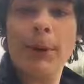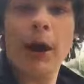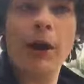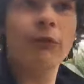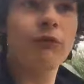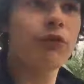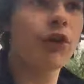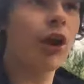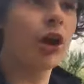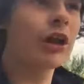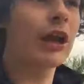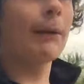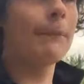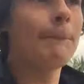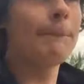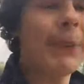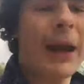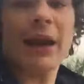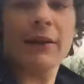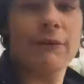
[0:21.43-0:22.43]
Park vlog.
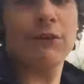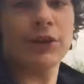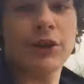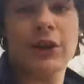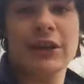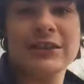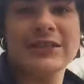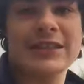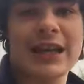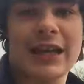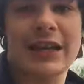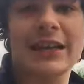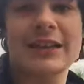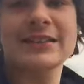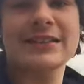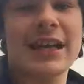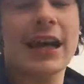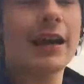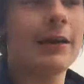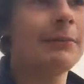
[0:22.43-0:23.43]
I'm back for a
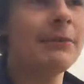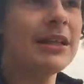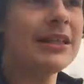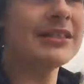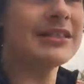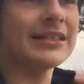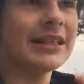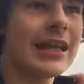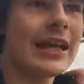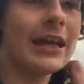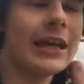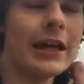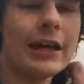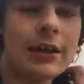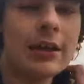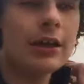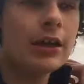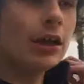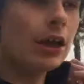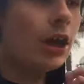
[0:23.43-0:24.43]
second time this year.
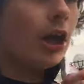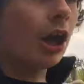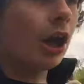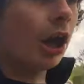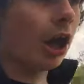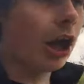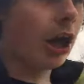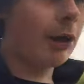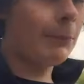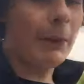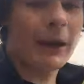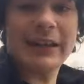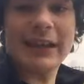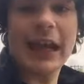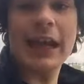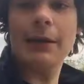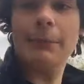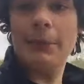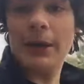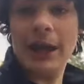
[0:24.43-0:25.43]
Um, I
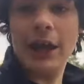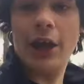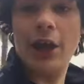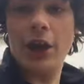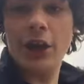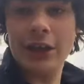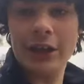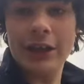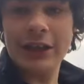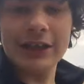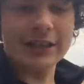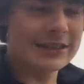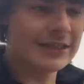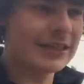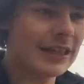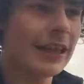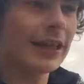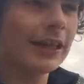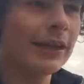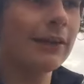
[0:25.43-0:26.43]
came here earlier
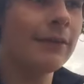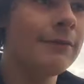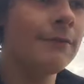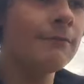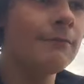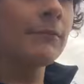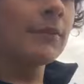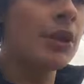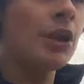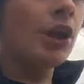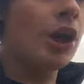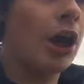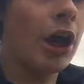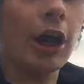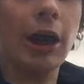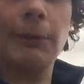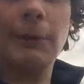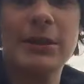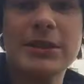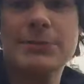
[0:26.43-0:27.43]
this year
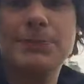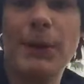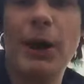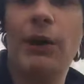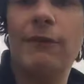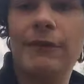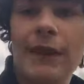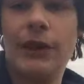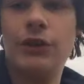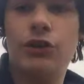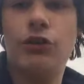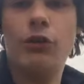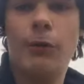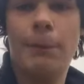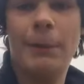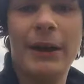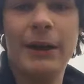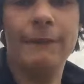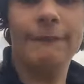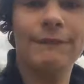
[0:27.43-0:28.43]
um, as part of that
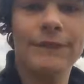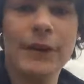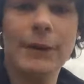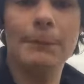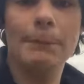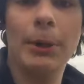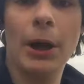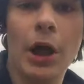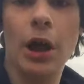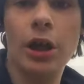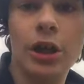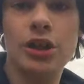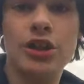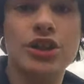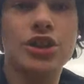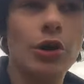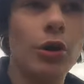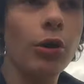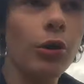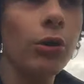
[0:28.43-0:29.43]
European Theme Park
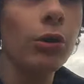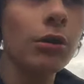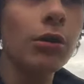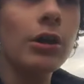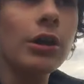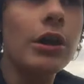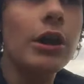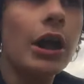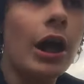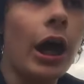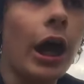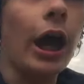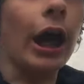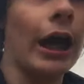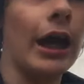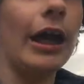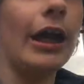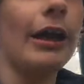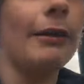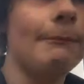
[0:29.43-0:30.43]
tour.
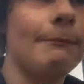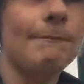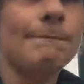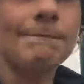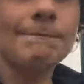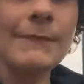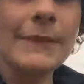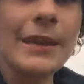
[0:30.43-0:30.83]
Um,